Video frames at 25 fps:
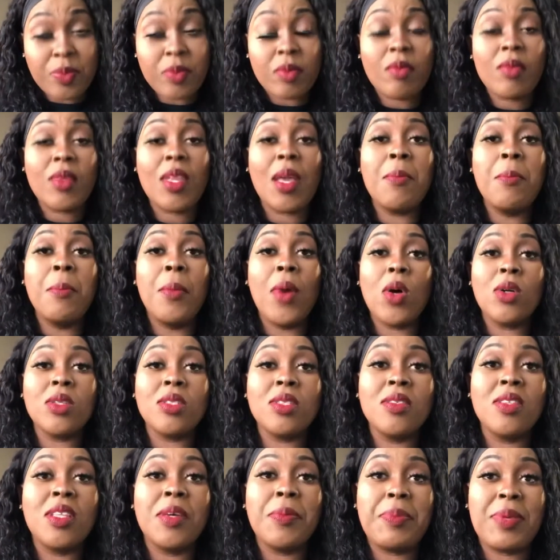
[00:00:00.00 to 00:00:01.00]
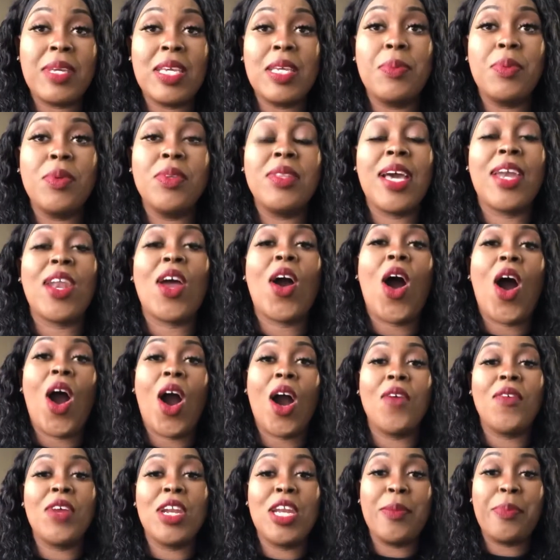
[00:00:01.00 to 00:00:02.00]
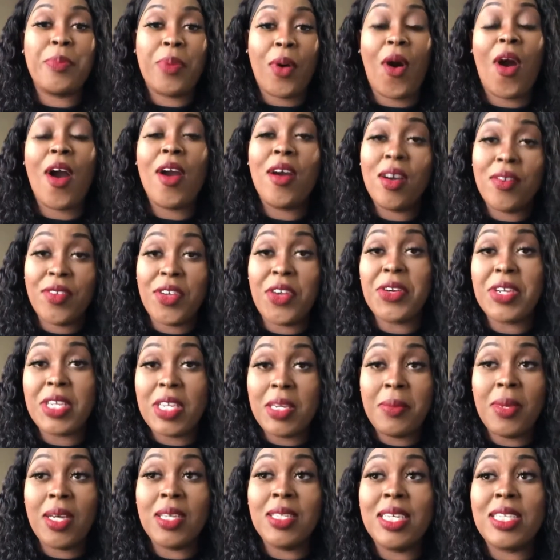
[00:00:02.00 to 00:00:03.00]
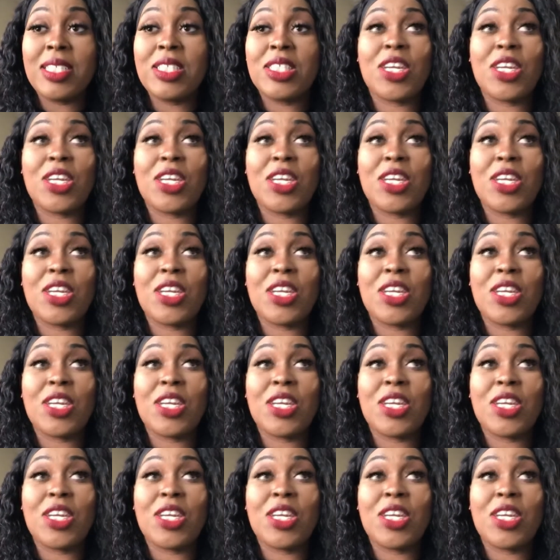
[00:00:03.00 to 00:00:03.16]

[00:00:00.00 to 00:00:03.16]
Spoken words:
most of the people that are already part of your email list,